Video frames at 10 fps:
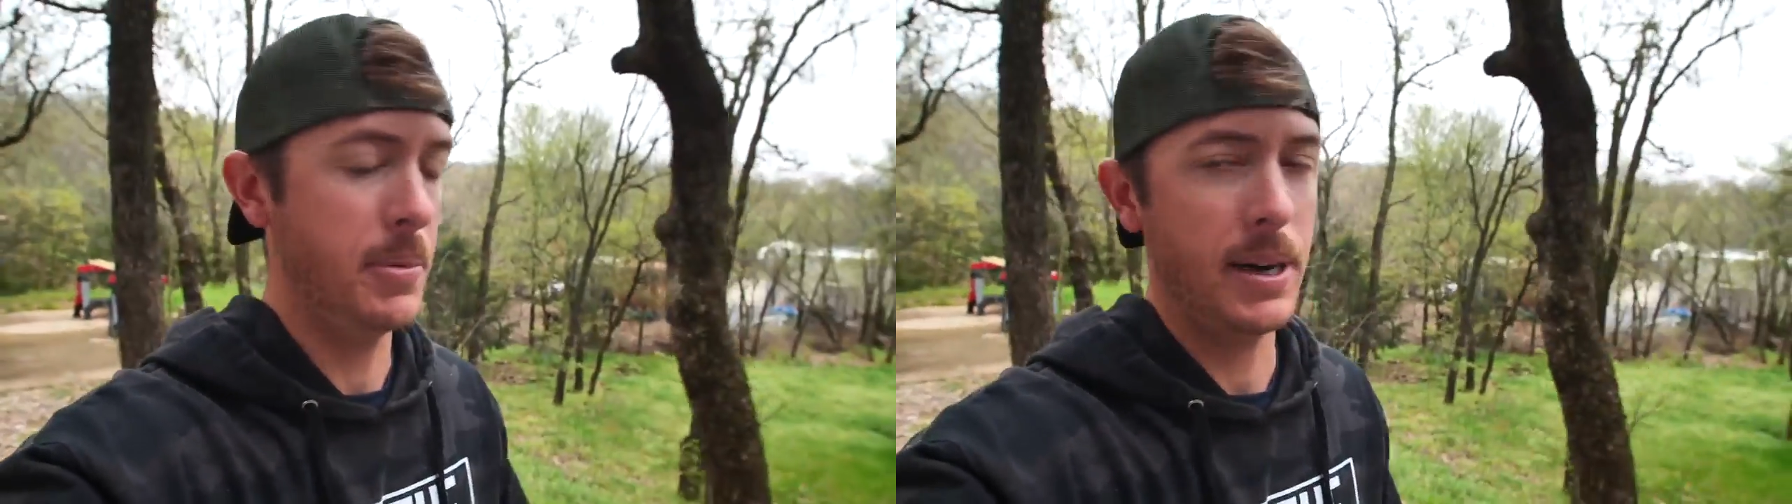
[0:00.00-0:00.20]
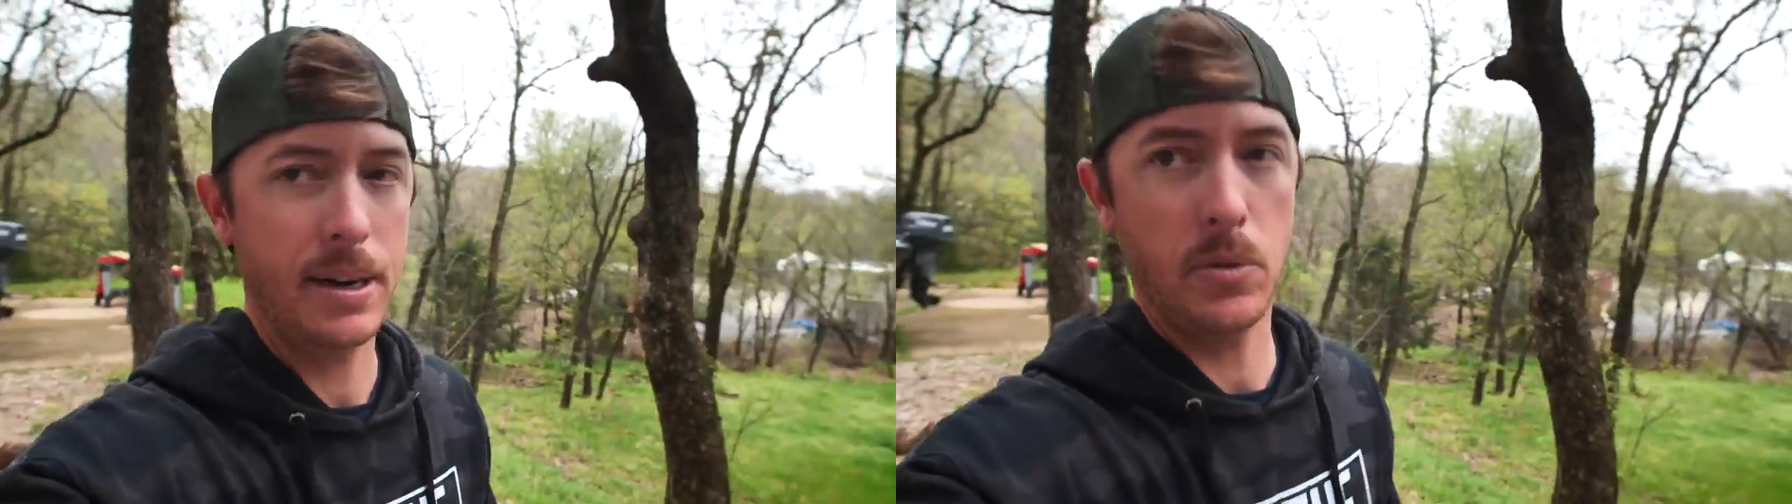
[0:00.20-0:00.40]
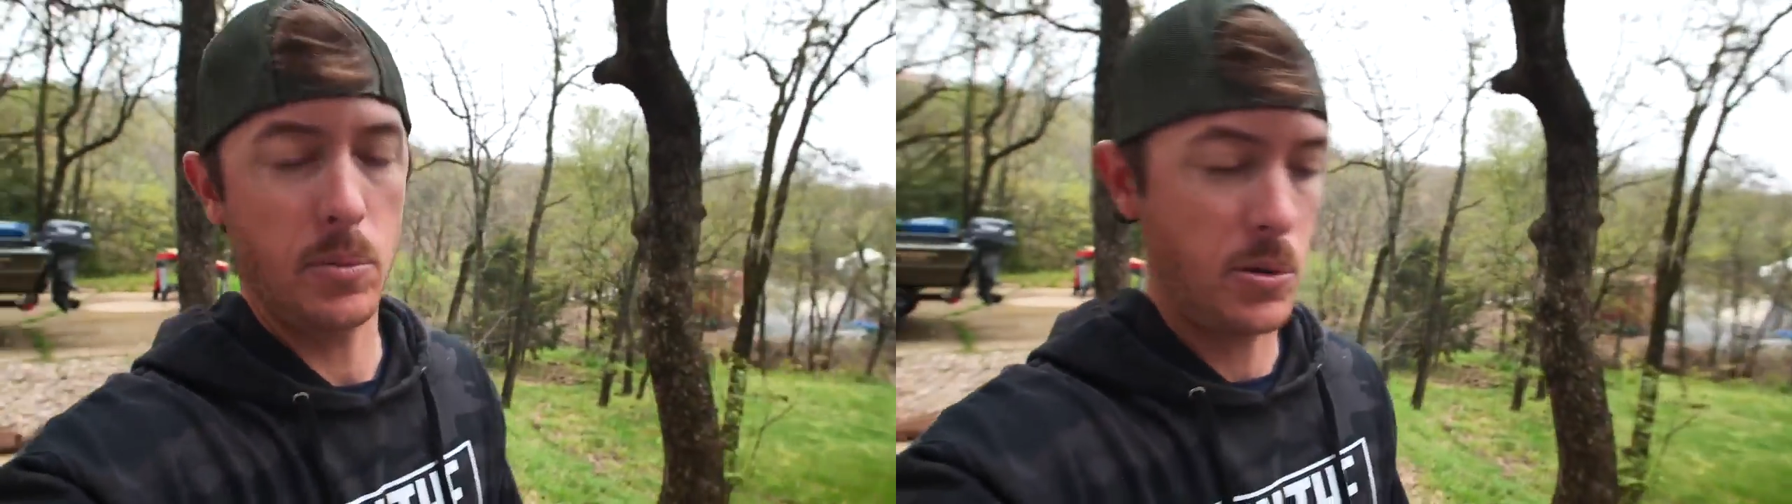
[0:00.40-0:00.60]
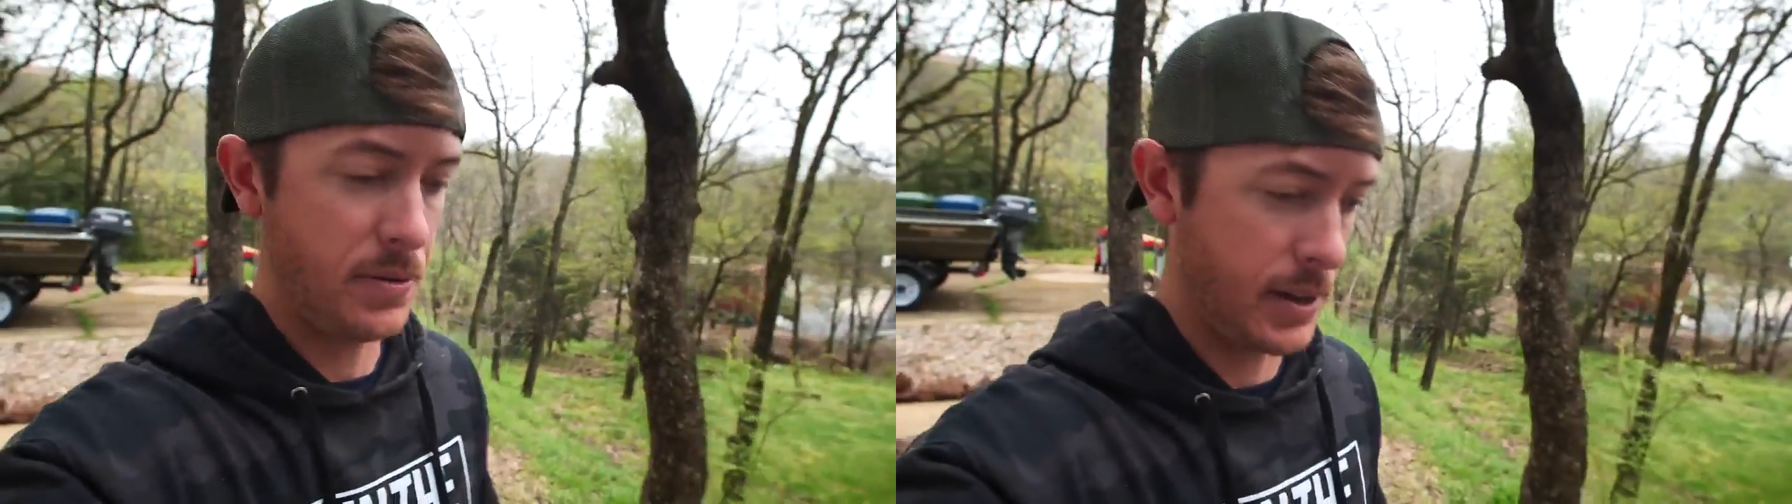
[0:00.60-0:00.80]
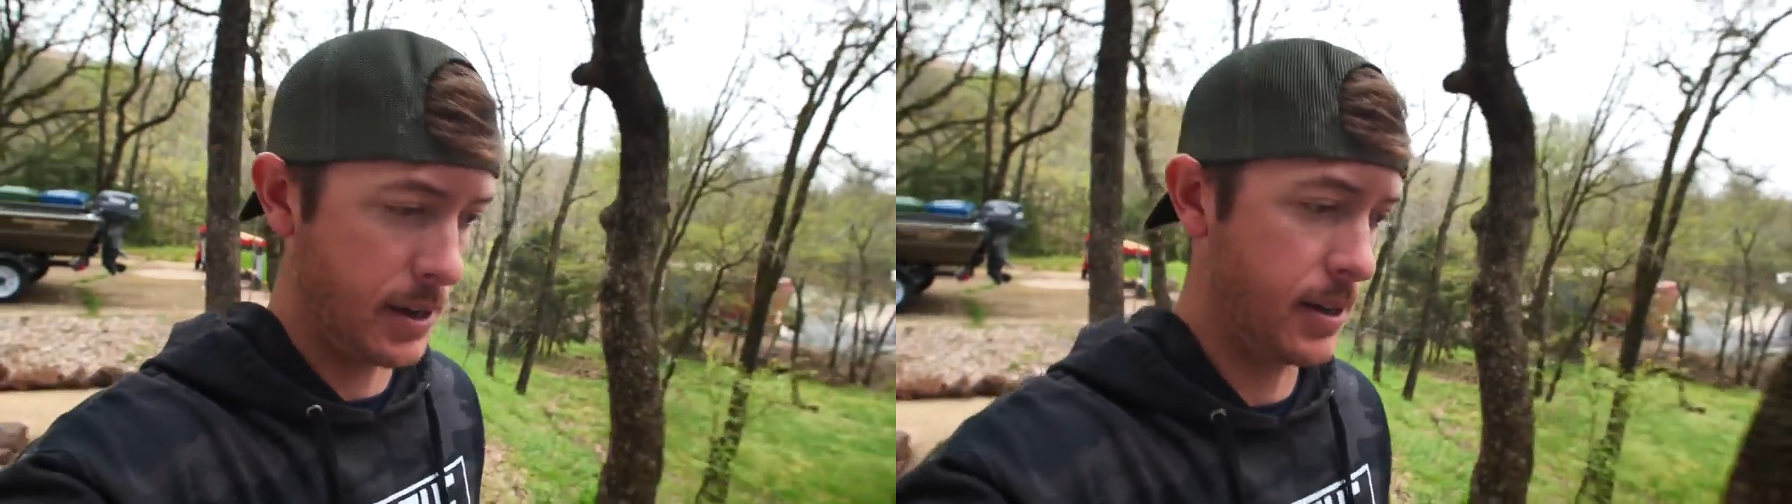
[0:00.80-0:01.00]
but I got one more
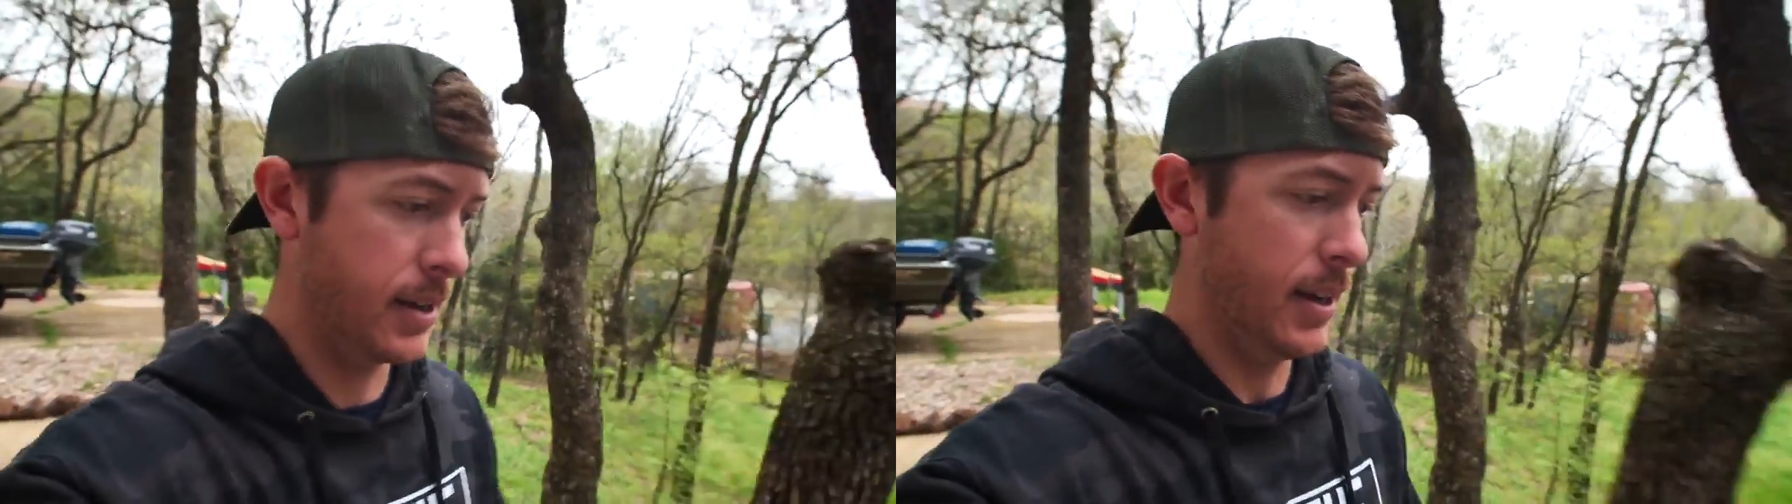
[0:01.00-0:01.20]
thing